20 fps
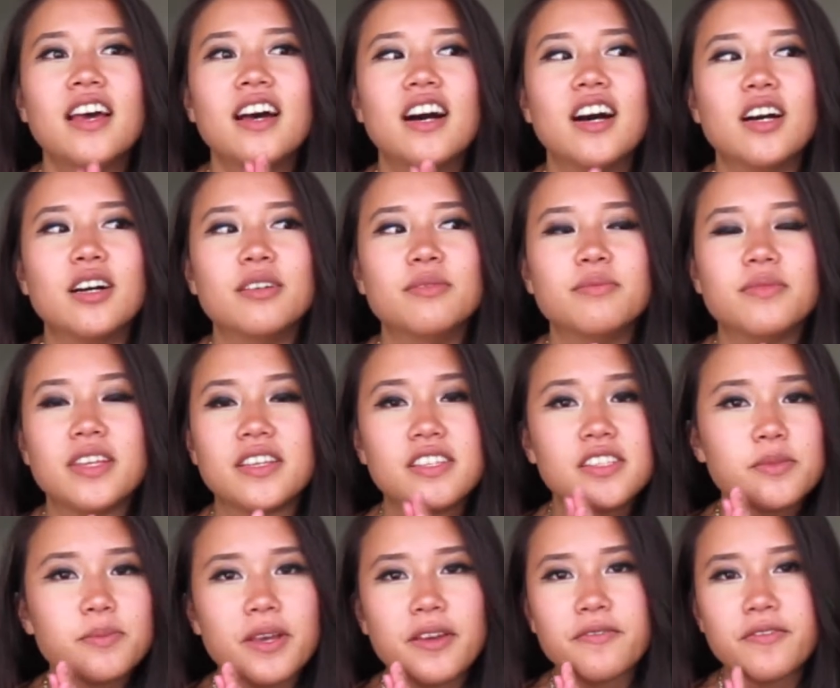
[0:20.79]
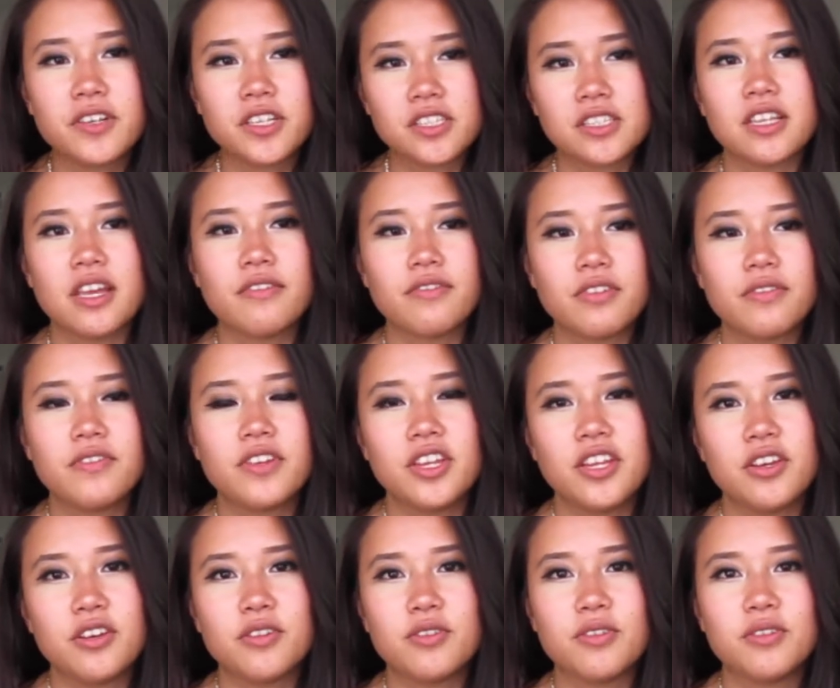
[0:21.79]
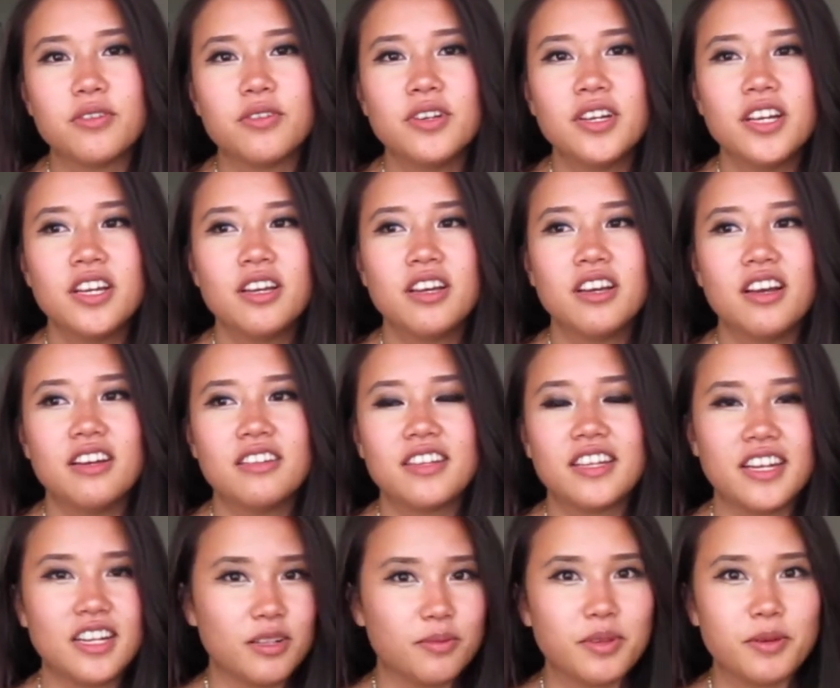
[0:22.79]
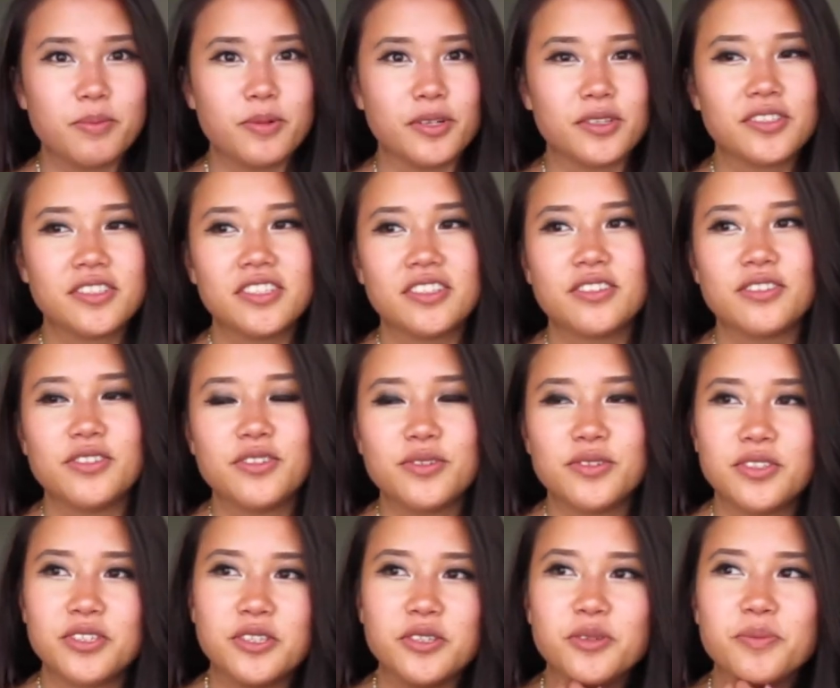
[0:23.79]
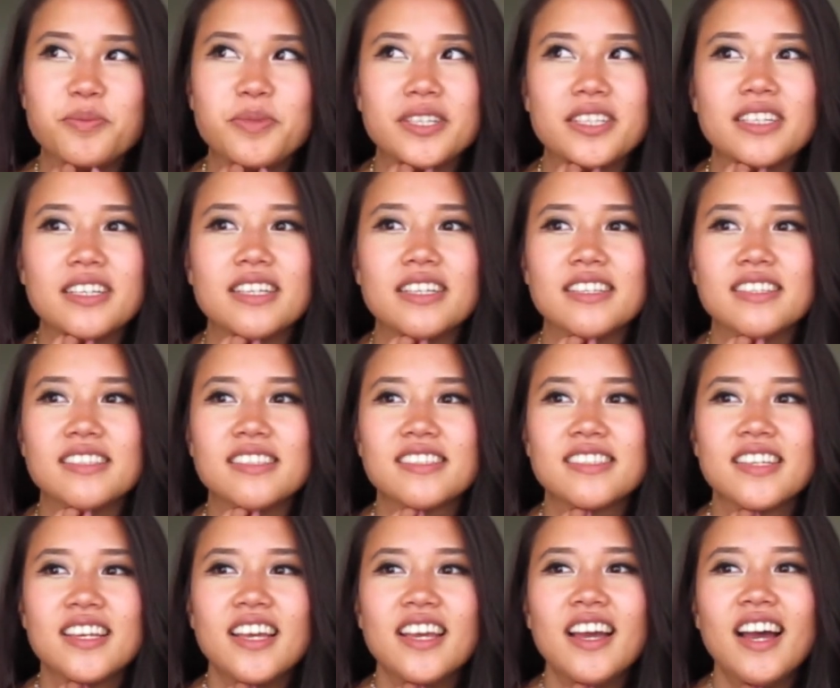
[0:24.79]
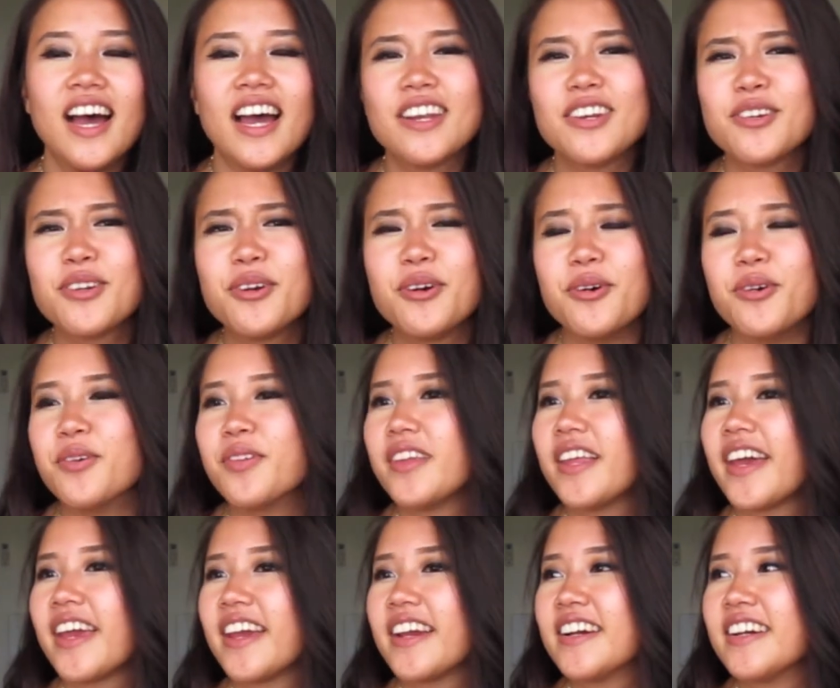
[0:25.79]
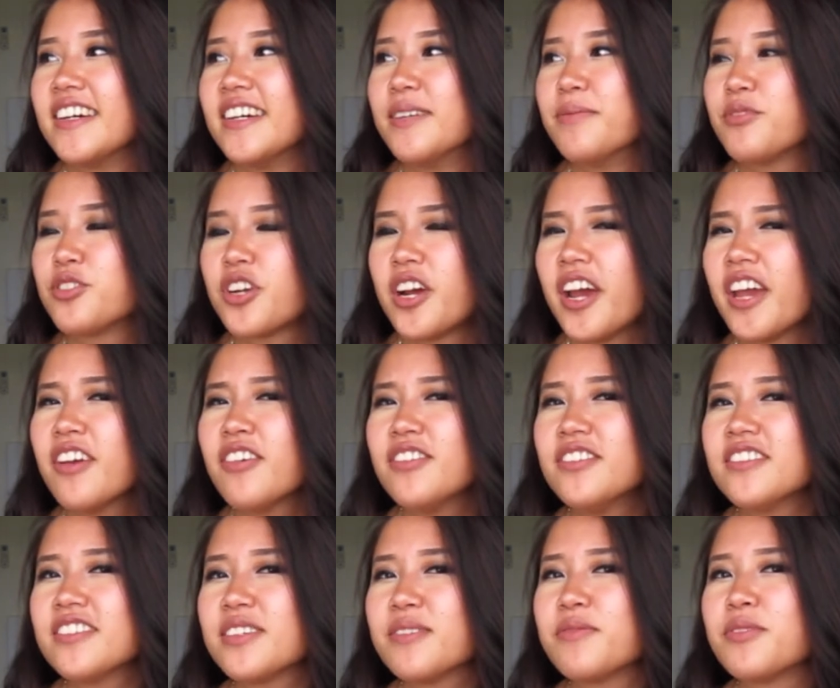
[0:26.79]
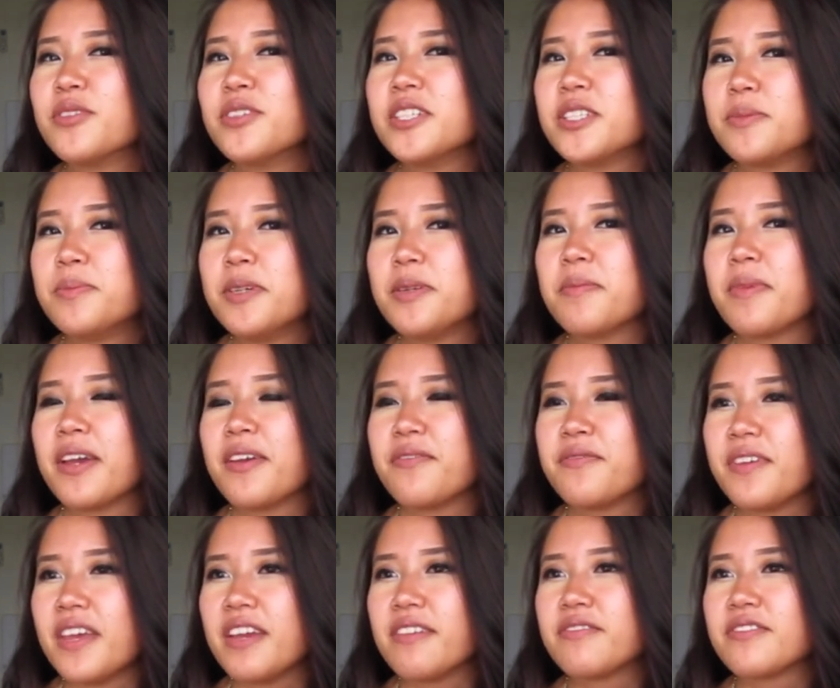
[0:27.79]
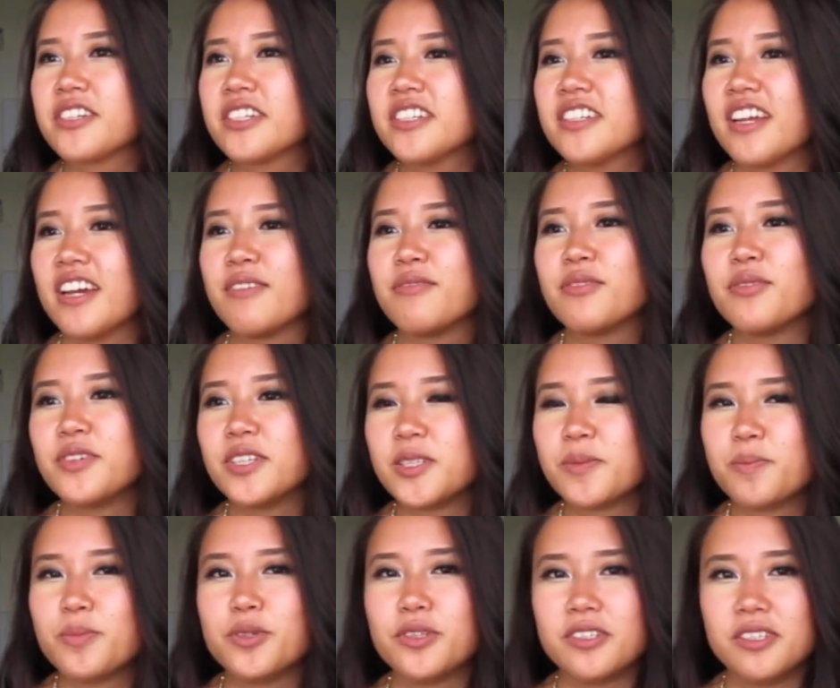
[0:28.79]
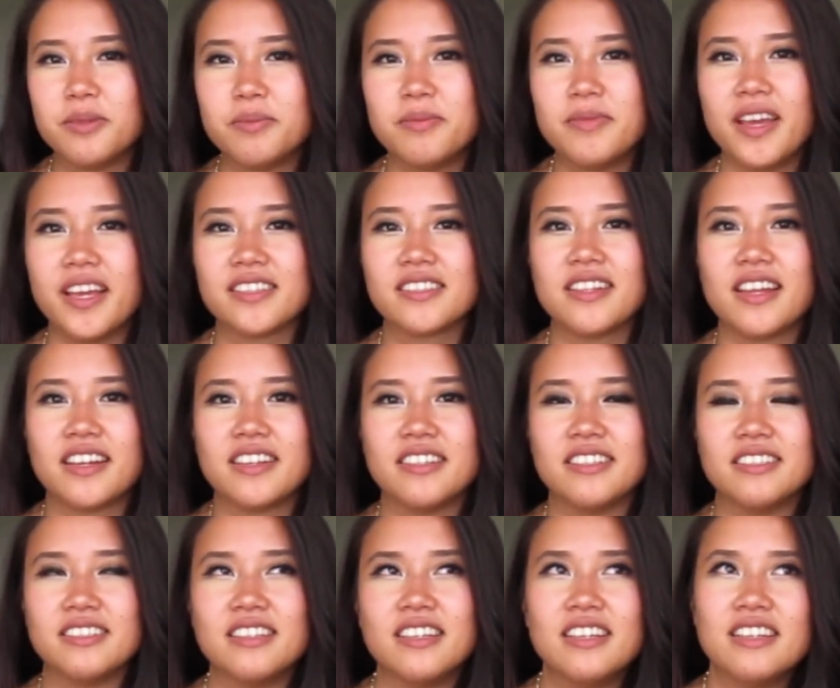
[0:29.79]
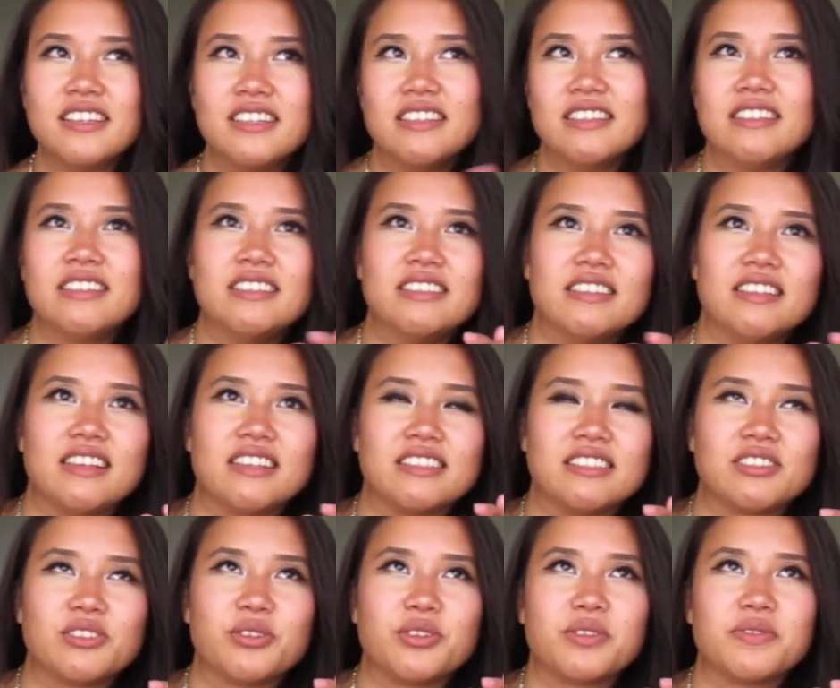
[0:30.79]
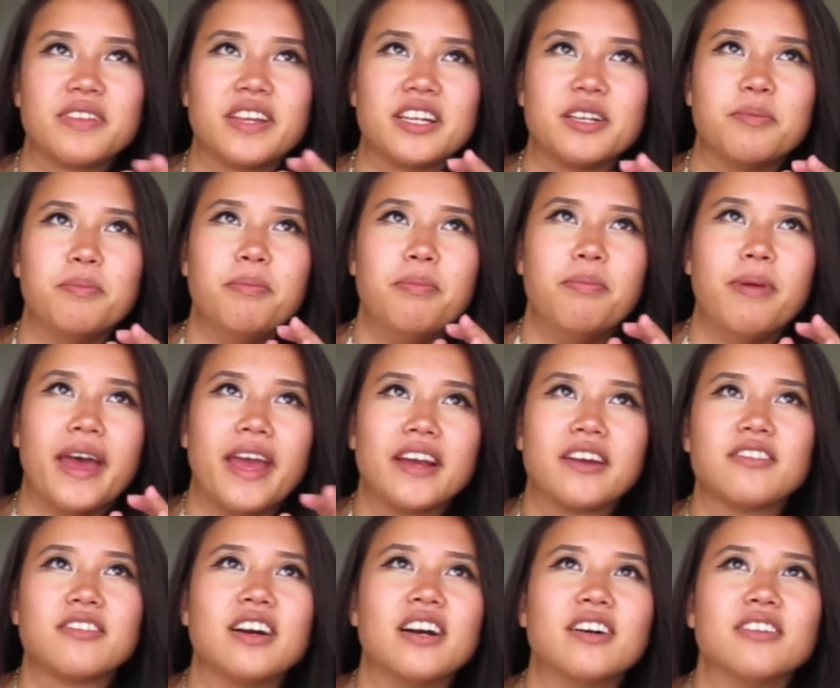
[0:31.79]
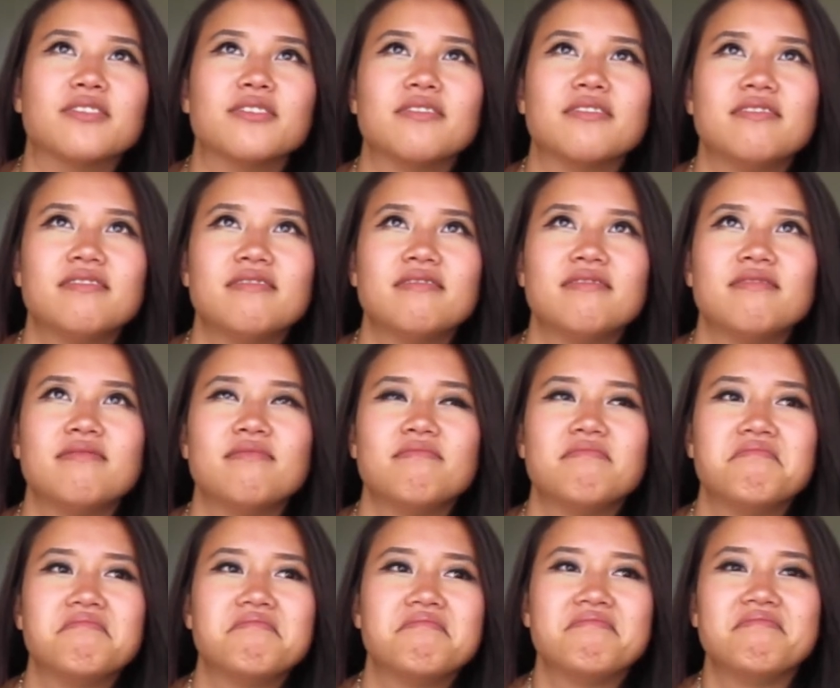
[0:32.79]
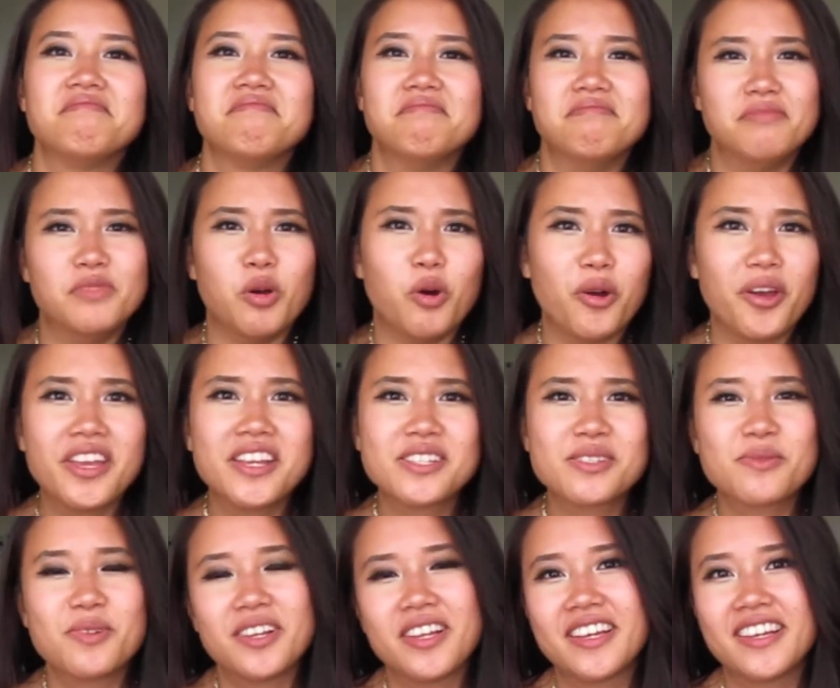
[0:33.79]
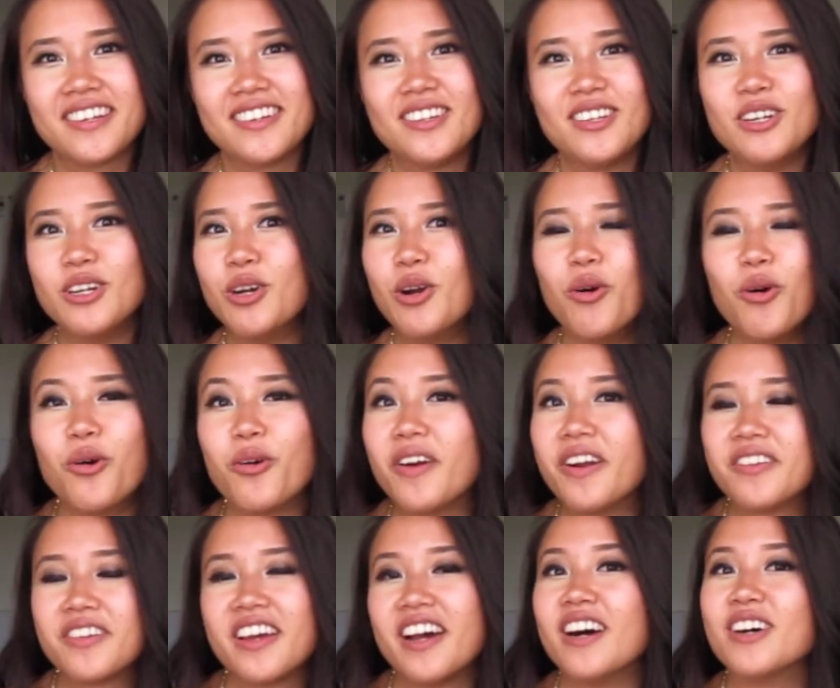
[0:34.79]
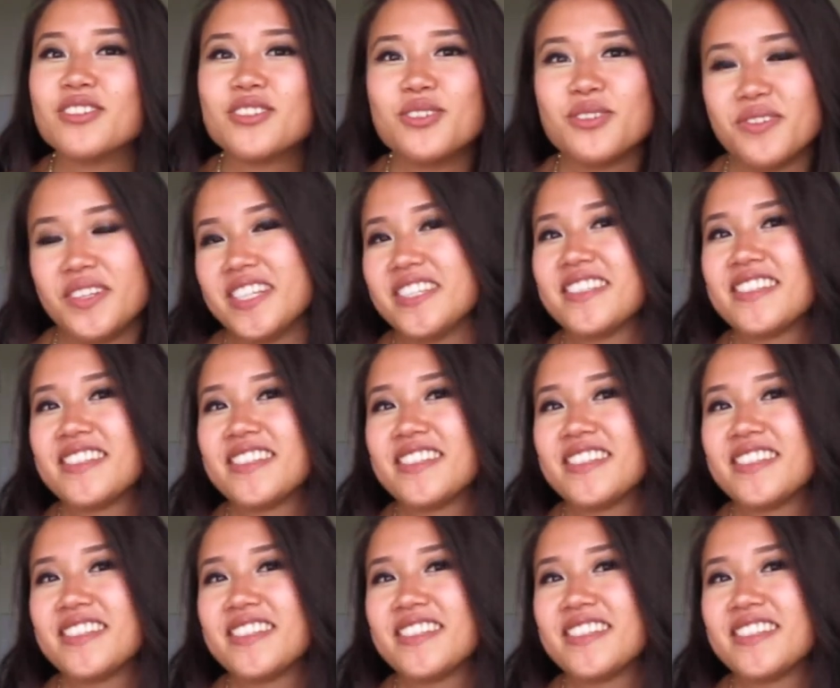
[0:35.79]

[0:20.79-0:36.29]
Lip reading: This is my first ever video that I'll be posting on YouTube because, I don't know, like, try-ons have always been my favorite. I've always put them as like a, like, sort of like a background noise while I go around the house doing